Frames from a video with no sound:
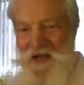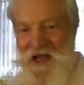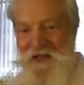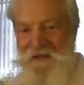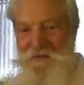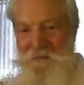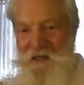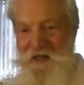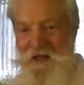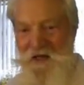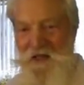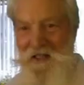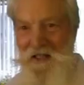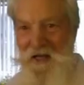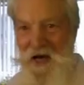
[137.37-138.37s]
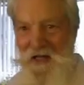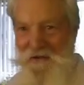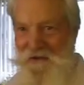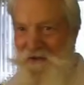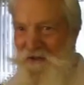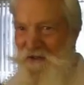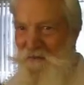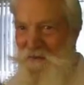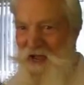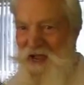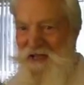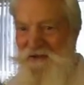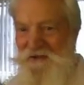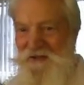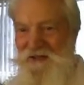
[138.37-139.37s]
next meal cannot see the
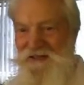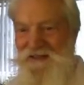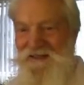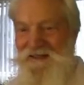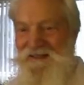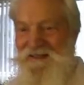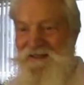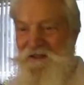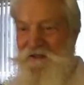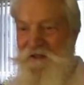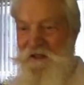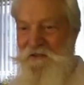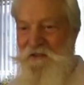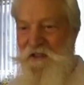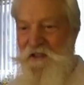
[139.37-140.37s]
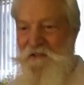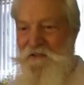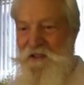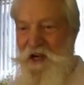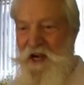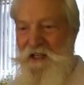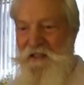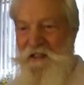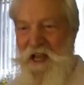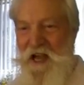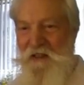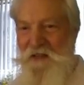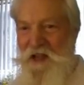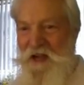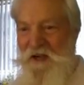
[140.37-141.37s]
bait, since it is dark
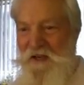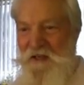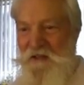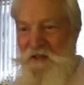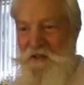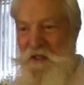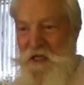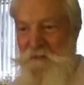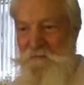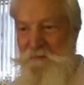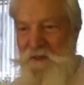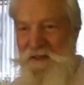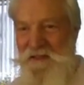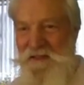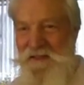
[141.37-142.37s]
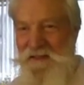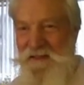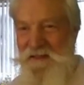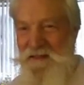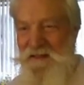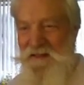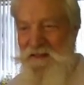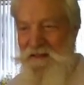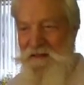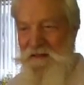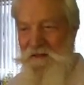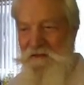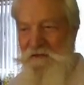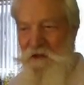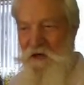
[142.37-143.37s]
down there in the deep.
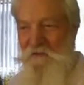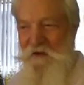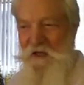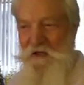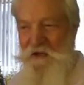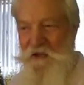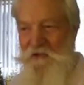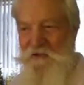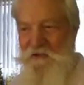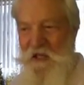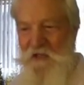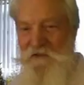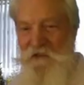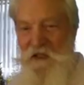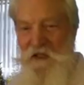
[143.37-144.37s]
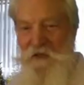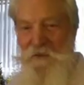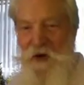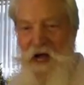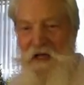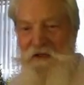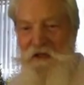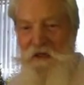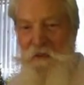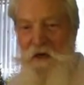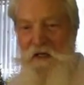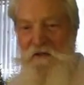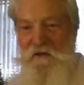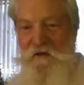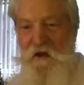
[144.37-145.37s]
Starvation sets in while she
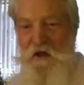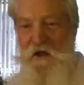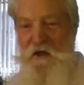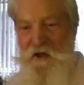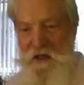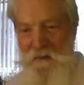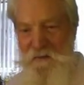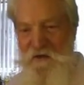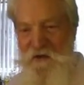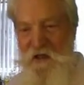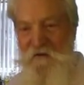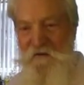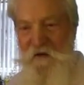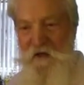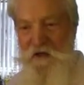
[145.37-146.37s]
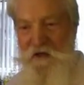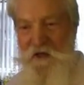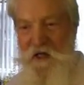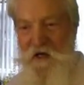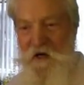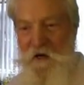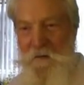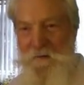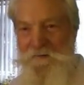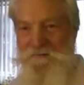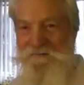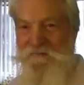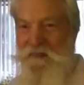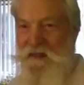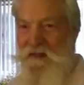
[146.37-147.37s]
waits for her deep-sea fish dinner.
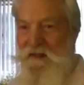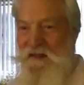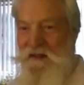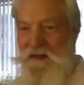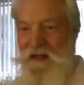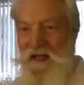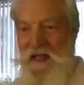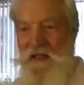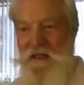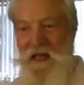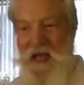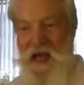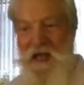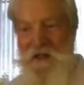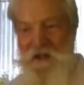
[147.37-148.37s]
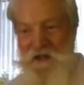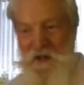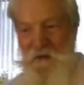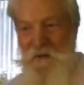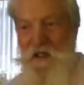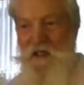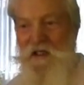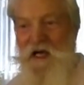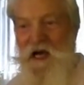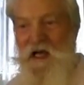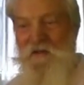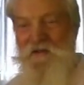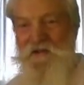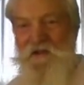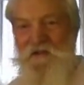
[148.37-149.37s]
At last she
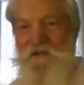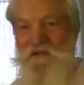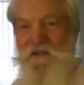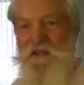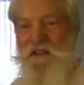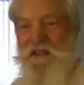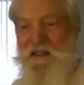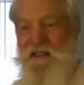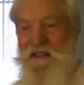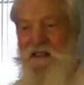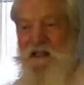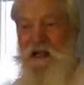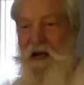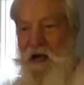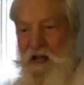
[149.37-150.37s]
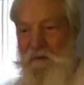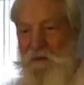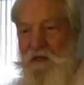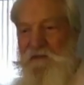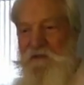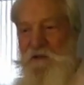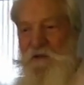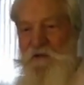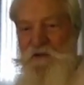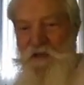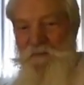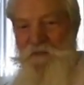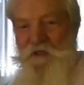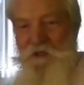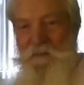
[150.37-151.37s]
realizes, I must do
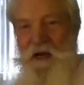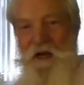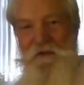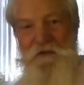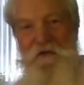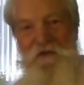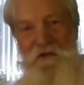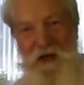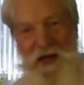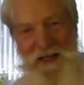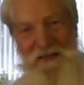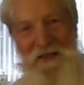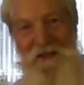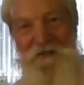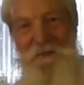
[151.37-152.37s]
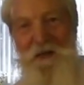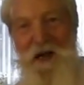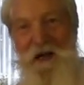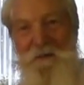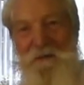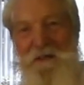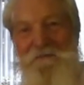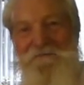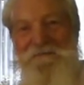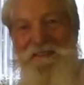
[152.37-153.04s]
something about this darkness problem.